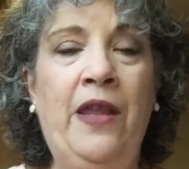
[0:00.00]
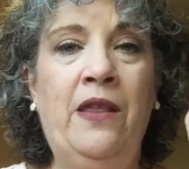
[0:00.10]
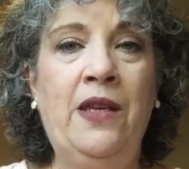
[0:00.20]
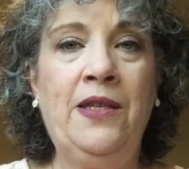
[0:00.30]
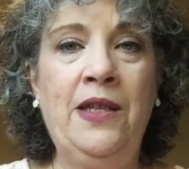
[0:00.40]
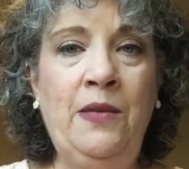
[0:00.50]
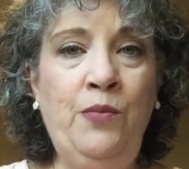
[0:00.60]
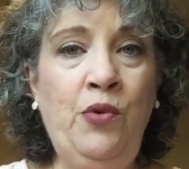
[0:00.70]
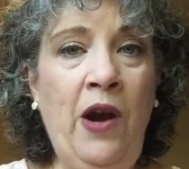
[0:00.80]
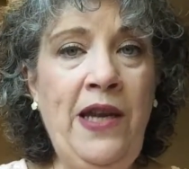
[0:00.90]
This is
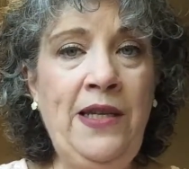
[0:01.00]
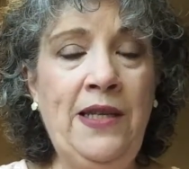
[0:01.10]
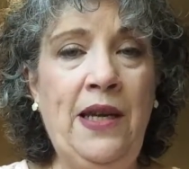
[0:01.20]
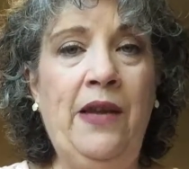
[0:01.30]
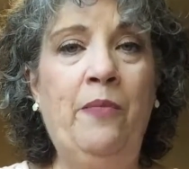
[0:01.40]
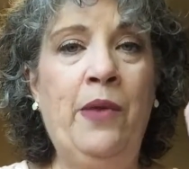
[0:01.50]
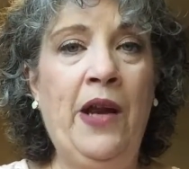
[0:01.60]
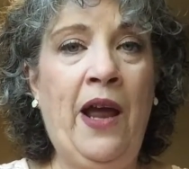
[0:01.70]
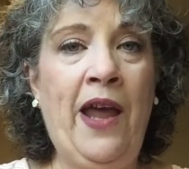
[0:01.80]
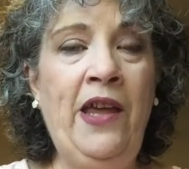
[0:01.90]
pricey,
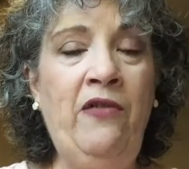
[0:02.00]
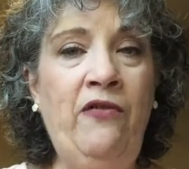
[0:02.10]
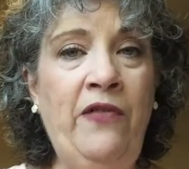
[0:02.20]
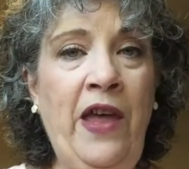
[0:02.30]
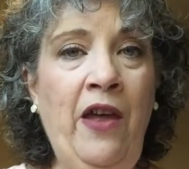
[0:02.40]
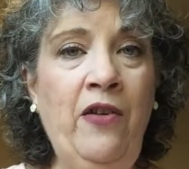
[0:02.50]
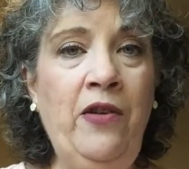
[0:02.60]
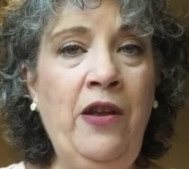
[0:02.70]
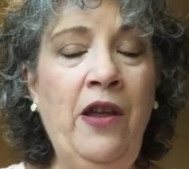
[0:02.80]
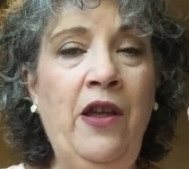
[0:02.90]
but I have
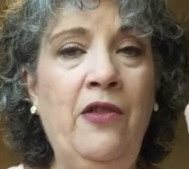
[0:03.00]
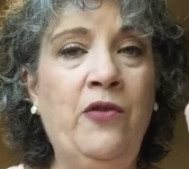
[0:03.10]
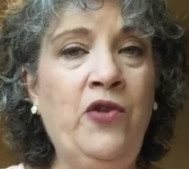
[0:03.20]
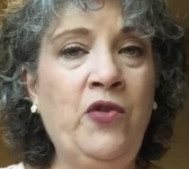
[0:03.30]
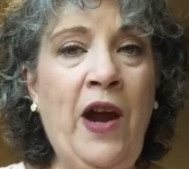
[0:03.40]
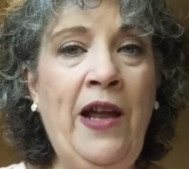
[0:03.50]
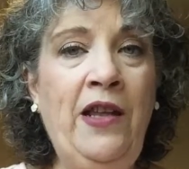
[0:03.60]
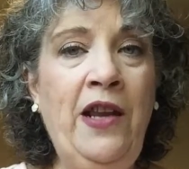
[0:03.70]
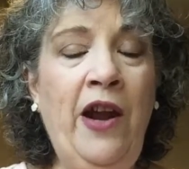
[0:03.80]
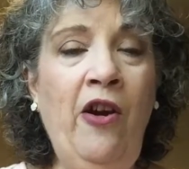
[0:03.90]
found through
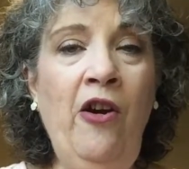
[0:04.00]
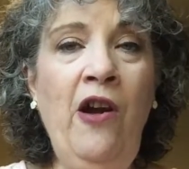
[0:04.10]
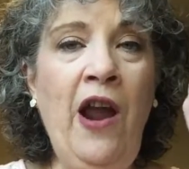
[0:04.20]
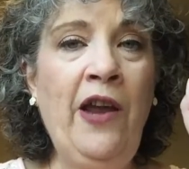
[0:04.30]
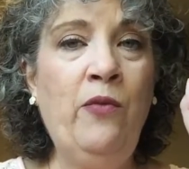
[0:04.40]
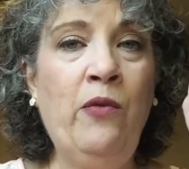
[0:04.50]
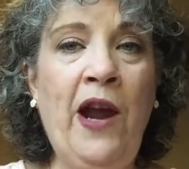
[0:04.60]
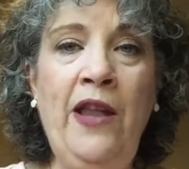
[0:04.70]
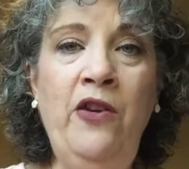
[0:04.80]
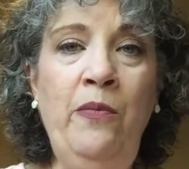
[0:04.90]
trial and error, I'd
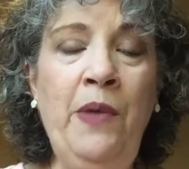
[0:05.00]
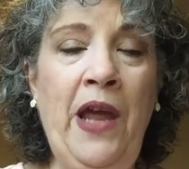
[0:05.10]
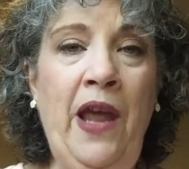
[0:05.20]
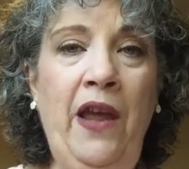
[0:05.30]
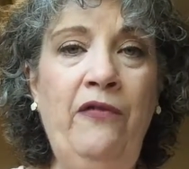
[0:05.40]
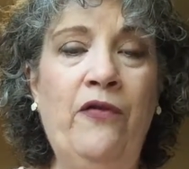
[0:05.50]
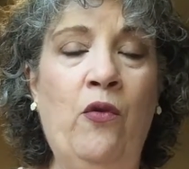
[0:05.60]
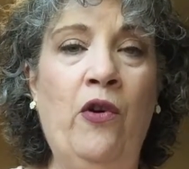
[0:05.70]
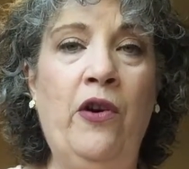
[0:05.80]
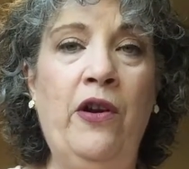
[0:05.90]
rather pay
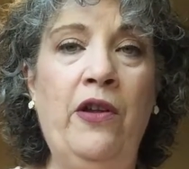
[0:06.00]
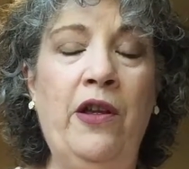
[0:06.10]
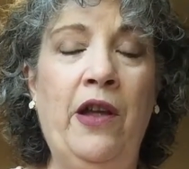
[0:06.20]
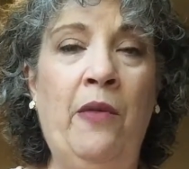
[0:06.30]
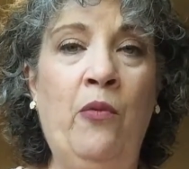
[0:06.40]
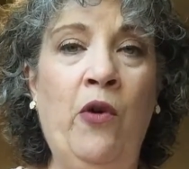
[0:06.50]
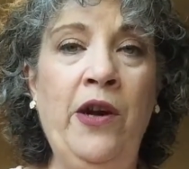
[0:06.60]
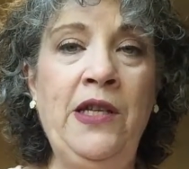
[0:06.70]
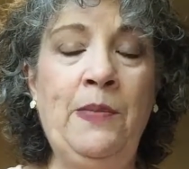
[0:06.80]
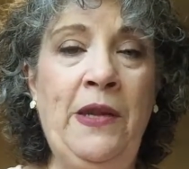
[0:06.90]
for a more
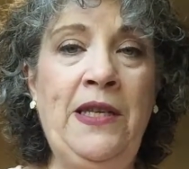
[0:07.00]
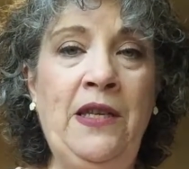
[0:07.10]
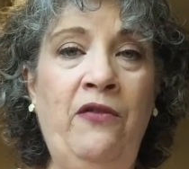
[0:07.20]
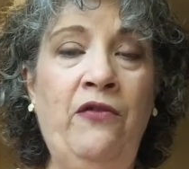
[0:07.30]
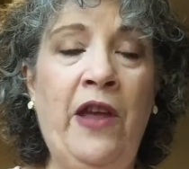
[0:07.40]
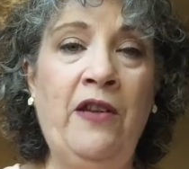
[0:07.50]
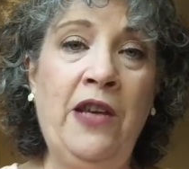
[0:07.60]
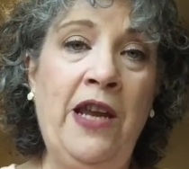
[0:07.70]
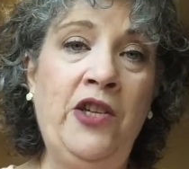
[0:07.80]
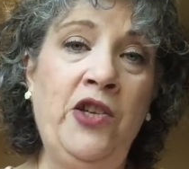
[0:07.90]
expensive
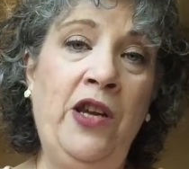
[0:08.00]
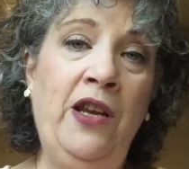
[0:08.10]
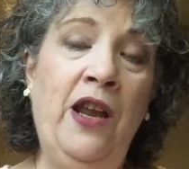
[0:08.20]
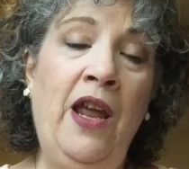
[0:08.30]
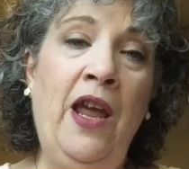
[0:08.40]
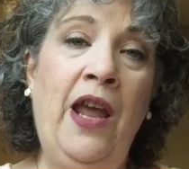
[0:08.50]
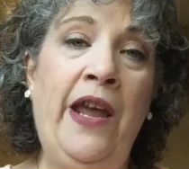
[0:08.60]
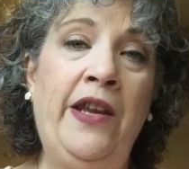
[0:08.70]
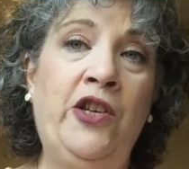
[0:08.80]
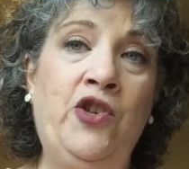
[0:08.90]
foundation
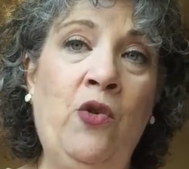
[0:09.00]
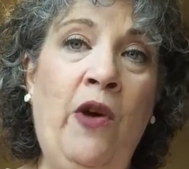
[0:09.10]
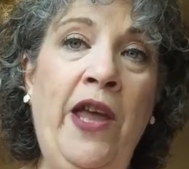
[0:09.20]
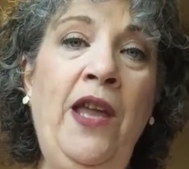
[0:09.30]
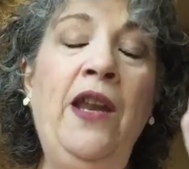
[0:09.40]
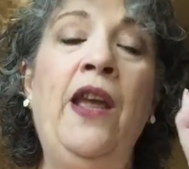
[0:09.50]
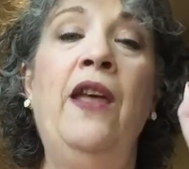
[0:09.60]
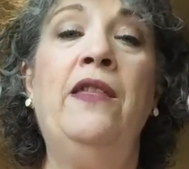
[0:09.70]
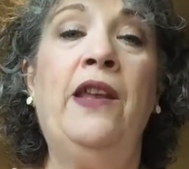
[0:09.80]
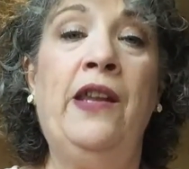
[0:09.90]
and enjoy it
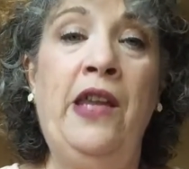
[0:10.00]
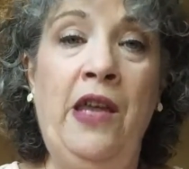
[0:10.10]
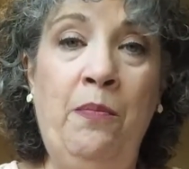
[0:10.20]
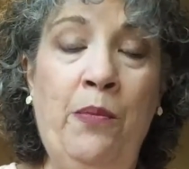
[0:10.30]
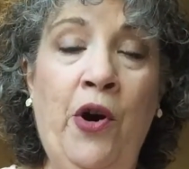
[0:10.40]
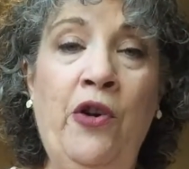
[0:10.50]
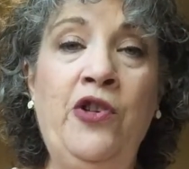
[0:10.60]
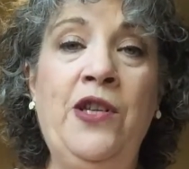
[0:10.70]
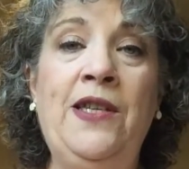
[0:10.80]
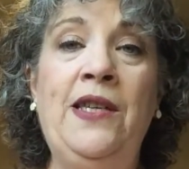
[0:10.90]
than keep
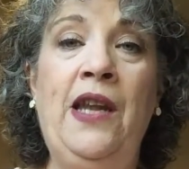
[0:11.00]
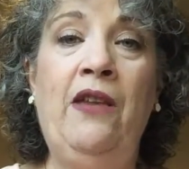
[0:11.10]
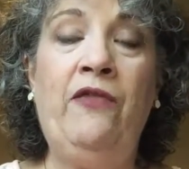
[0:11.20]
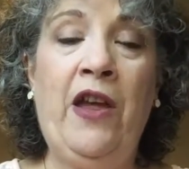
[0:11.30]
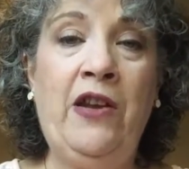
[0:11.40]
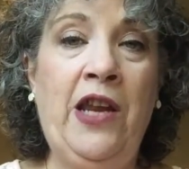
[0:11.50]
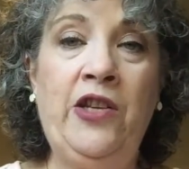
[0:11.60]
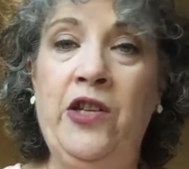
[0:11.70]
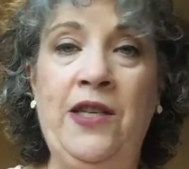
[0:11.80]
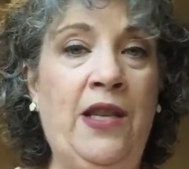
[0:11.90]
purchasing
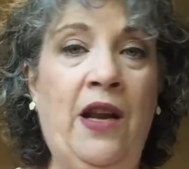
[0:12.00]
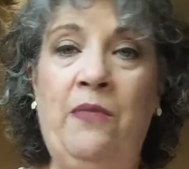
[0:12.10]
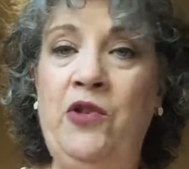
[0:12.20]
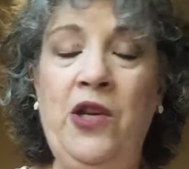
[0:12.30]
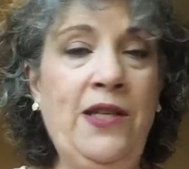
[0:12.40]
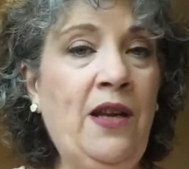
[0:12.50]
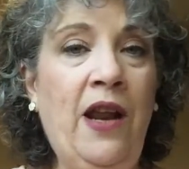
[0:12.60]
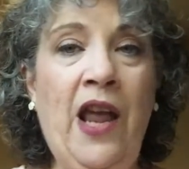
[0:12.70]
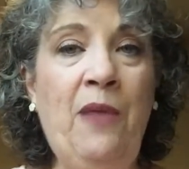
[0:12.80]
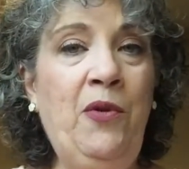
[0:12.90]
foundations that I'm just
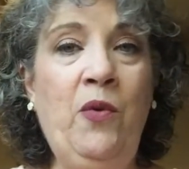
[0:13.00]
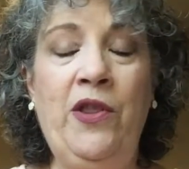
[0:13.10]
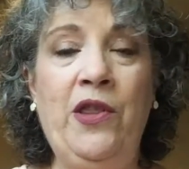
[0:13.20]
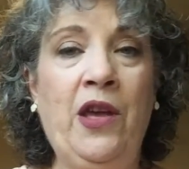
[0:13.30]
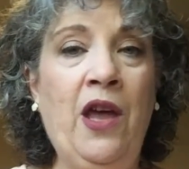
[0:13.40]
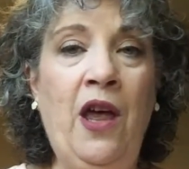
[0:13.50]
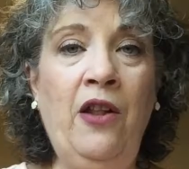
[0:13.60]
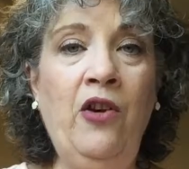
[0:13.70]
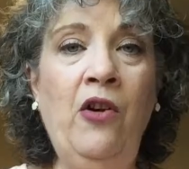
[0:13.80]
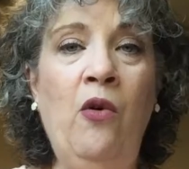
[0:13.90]
not happy with the
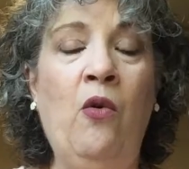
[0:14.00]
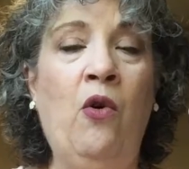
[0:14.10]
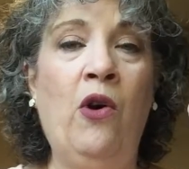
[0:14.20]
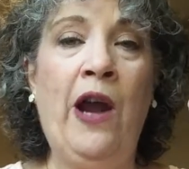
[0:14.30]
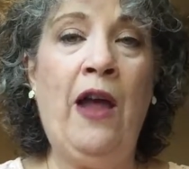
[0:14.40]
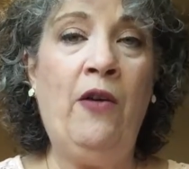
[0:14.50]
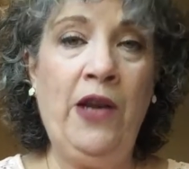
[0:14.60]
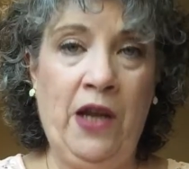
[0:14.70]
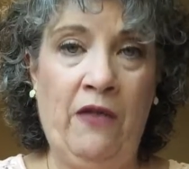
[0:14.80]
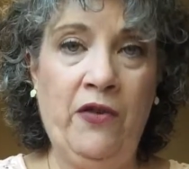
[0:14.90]
color or how
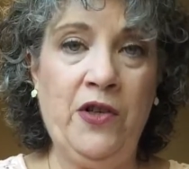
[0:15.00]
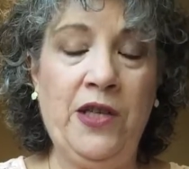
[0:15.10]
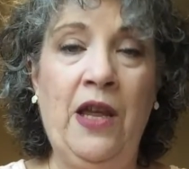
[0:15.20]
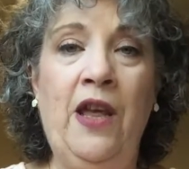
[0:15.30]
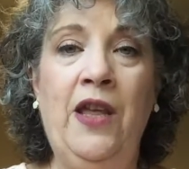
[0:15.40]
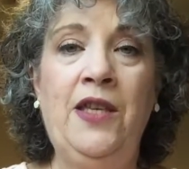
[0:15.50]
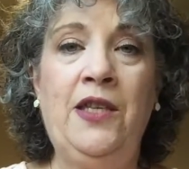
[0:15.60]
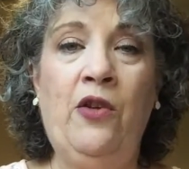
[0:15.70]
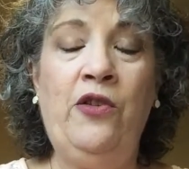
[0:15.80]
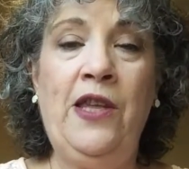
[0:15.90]
it covers.
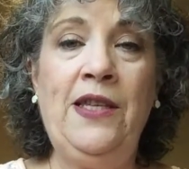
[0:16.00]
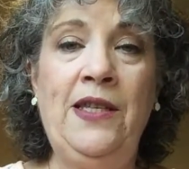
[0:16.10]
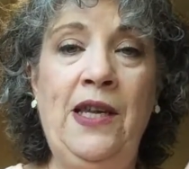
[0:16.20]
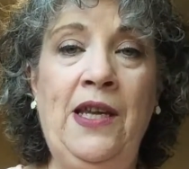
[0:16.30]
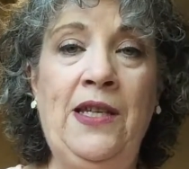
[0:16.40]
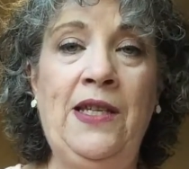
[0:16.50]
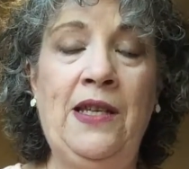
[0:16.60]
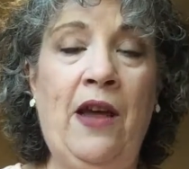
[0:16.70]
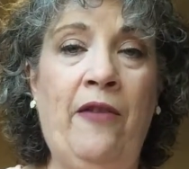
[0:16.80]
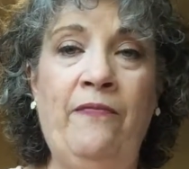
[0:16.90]
So this is
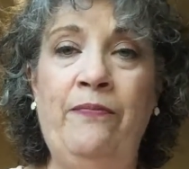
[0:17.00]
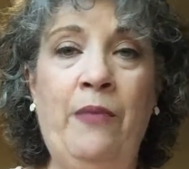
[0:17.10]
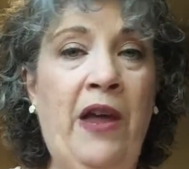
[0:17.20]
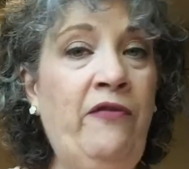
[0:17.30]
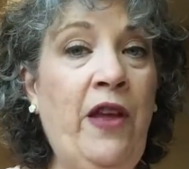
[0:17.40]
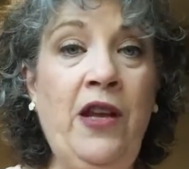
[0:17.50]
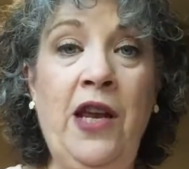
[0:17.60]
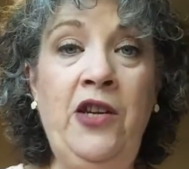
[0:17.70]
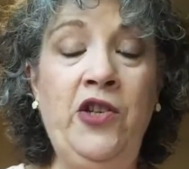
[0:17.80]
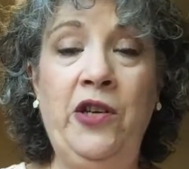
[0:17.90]
my
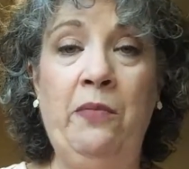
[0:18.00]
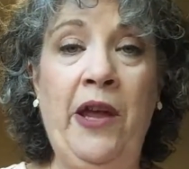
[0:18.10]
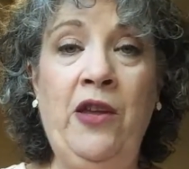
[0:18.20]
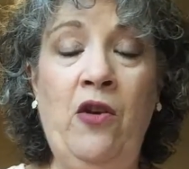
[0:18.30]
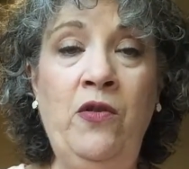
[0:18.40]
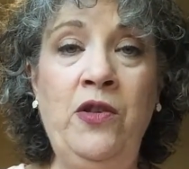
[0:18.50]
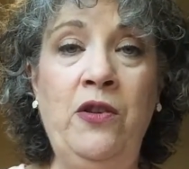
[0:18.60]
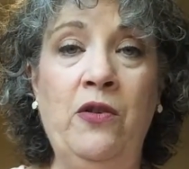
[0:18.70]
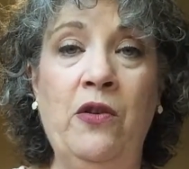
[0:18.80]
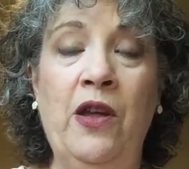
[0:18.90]
foundation, my
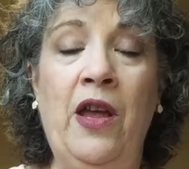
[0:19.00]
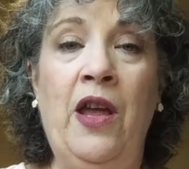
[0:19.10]
go-to.